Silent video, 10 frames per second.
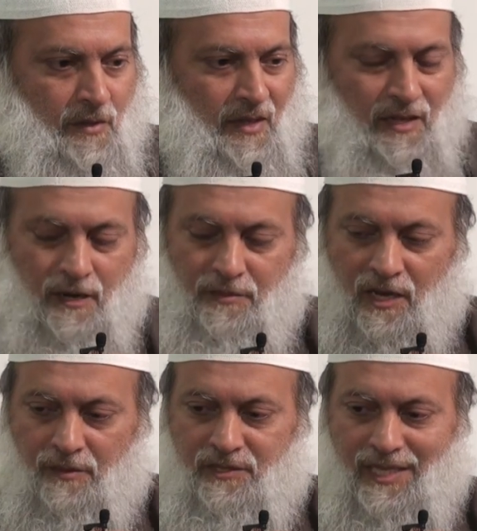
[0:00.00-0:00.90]
And then it
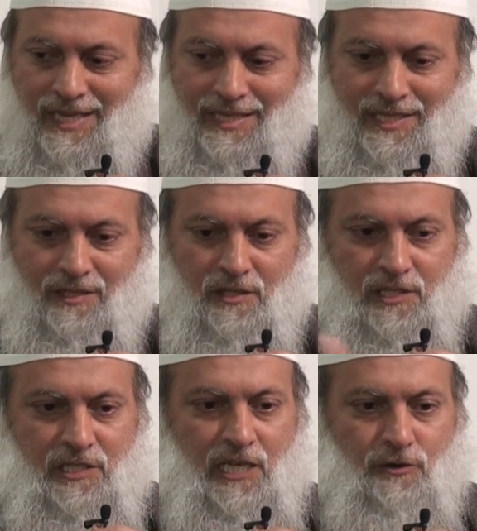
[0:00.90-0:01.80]
becomes easy to
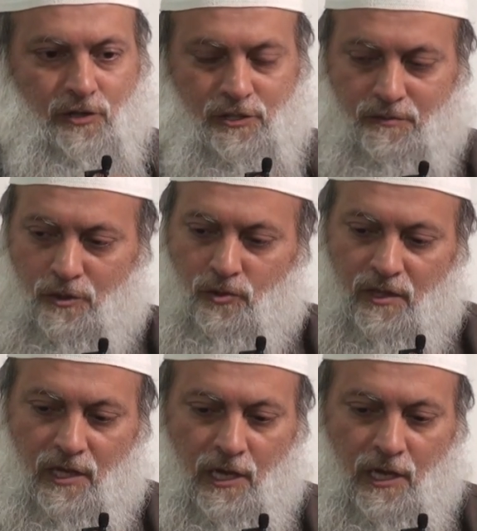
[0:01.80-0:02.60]
distinguish between